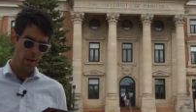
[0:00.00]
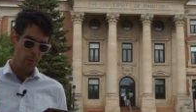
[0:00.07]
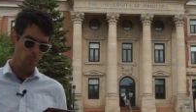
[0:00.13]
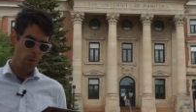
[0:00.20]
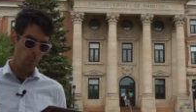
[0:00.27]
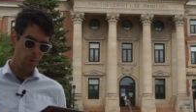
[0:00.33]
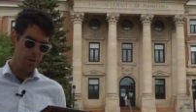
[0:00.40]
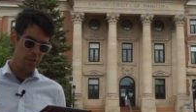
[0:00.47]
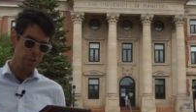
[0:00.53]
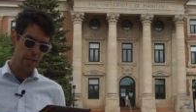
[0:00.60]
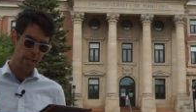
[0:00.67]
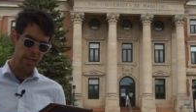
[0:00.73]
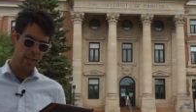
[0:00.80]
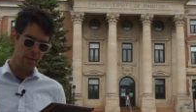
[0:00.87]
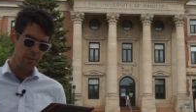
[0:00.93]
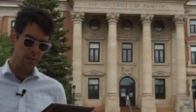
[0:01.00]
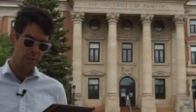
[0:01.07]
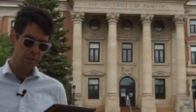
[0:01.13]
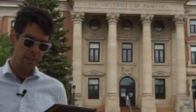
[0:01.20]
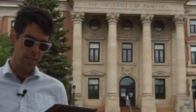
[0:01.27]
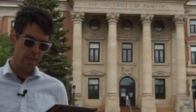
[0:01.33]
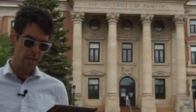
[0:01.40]
what we're checking to
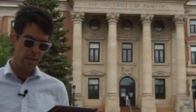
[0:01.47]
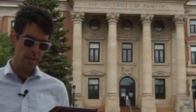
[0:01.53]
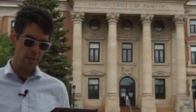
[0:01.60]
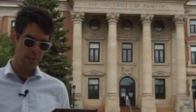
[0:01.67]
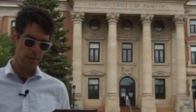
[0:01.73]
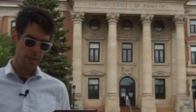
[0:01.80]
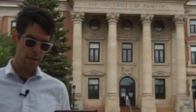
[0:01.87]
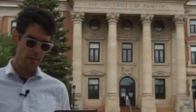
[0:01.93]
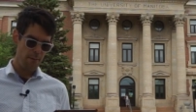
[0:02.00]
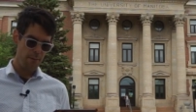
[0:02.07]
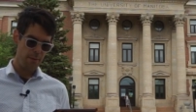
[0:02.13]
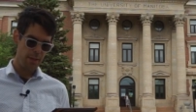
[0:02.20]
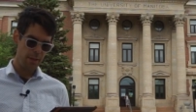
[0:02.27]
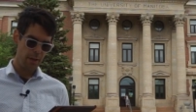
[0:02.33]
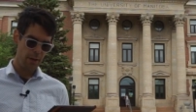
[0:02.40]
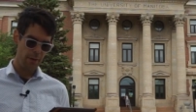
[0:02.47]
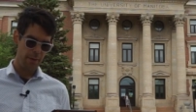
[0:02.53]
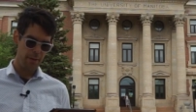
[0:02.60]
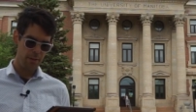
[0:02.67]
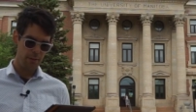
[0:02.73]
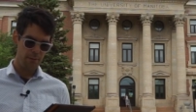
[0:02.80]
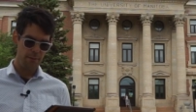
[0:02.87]
see is if the
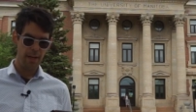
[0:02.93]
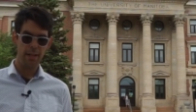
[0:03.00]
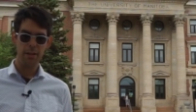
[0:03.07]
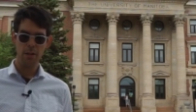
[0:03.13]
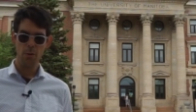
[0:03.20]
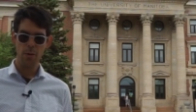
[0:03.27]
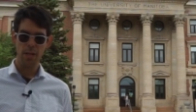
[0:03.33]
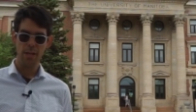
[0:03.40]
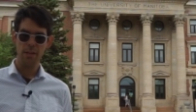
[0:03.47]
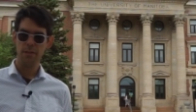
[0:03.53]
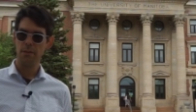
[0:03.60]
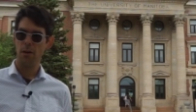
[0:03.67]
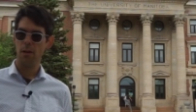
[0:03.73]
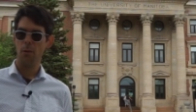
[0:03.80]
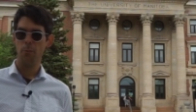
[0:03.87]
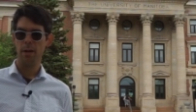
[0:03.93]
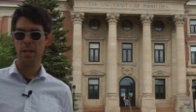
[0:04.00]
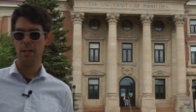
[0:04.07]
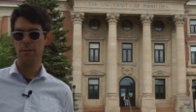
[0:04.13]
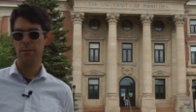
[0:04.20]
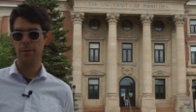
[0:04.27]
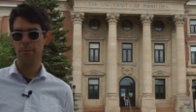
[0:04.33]
current value is
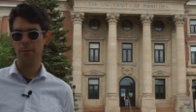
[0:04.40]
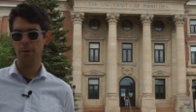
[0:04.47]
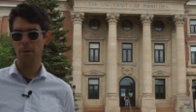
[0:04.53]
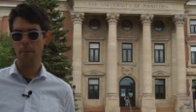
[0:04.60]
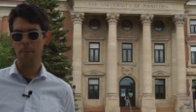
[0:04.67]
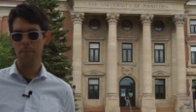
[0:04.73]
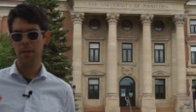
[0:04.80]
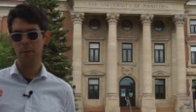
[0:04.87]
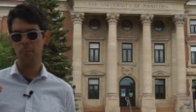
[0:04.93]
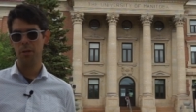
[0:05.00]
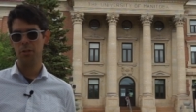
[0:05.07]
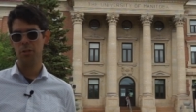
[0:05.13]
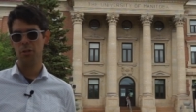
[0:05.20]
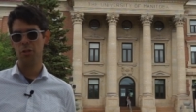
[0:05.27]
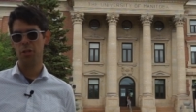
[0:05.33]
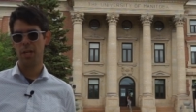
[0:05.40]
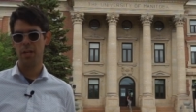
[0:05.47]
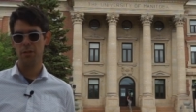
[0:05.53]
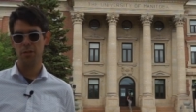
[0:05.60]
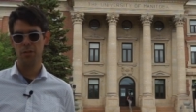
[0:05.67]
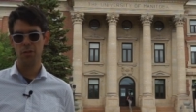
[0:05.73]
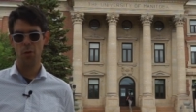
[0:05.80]
already zero, then we should
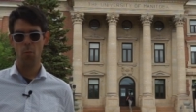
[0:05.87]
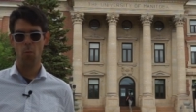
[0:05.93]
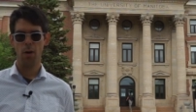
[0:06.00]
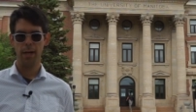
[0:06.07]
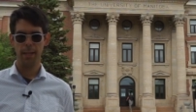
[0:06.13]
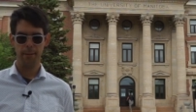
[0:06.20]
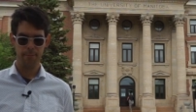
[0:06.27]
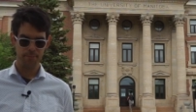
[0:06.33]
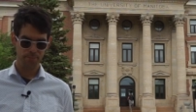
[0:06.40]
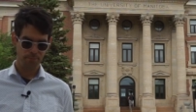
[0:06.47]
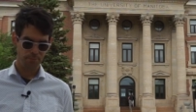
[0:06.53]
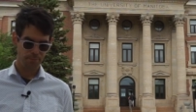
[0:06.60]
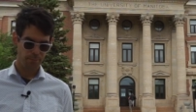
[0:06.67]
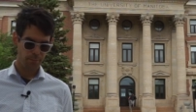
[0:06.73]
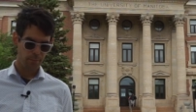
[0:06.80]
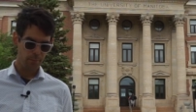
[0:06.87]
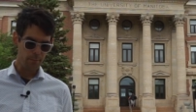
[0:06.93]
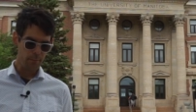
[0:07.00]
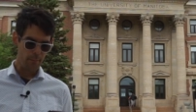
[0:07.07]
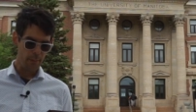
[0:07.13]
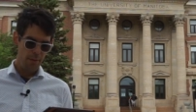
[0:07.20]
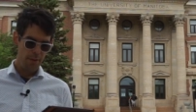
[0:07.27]
change it to one.
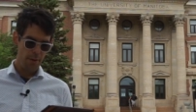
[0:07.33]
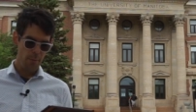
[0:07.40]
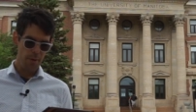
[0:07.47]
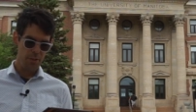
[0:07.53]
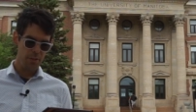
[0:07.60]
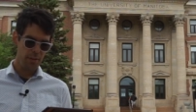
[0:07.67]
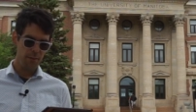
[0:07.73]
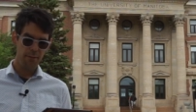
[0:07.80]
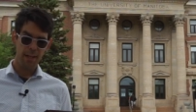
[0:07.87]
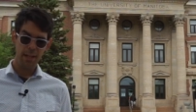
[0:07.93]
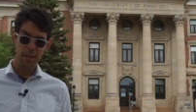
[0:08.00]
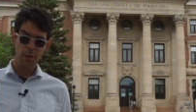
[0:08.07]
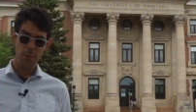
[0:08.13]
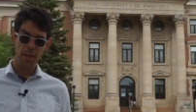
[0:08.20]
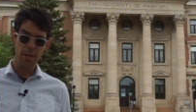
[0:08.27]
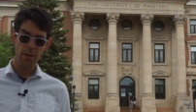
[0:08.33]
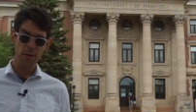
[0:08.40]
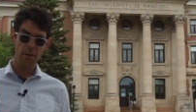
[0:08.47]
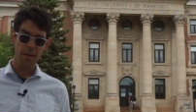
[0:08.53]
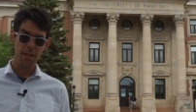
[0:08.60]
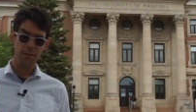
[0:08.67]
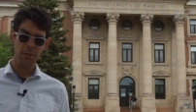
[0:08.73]
The original value
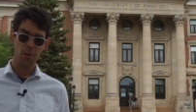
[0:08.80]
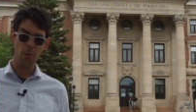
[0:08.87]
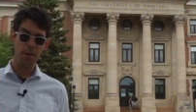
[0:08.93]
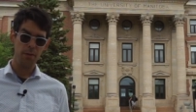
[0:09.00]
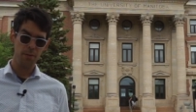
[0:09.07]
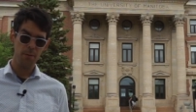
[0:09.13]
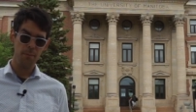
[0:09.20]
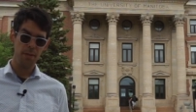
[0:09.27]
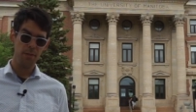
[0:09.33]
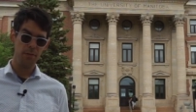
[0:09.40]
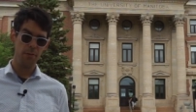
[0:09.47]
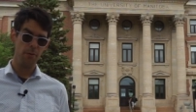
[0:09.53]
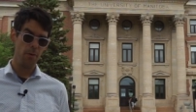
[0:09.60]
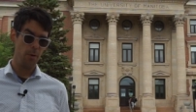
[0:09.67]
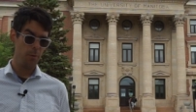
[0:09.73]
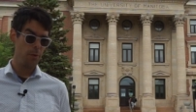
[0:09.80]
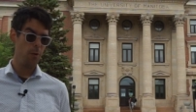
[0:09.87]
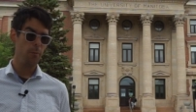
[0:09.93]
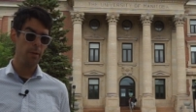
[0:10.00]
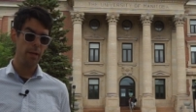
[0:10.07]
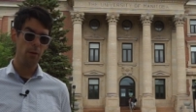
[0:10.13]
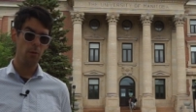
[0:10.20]
here is going to be zero.
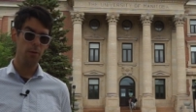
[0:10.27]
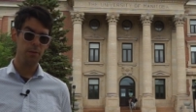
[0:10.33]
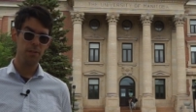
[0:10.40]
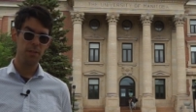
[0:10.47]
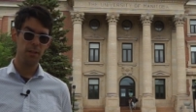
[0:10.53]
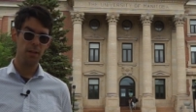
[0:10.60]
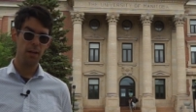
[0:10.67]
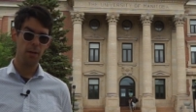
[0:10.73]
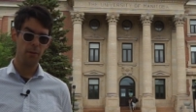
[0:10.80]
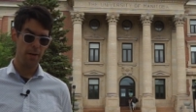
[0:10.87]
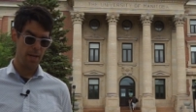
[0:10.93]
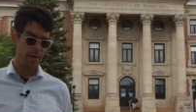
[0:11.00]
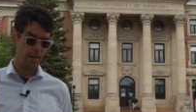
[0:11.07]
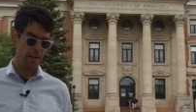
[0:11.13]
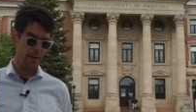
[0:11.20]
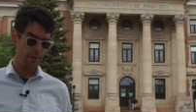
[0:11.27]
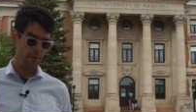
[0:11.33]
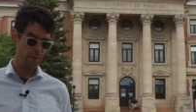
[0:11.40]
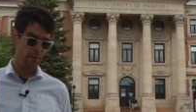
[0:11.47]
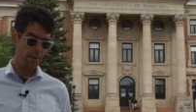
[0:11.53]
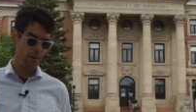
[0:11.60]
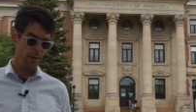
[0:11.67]
Nobody holds the lock right now.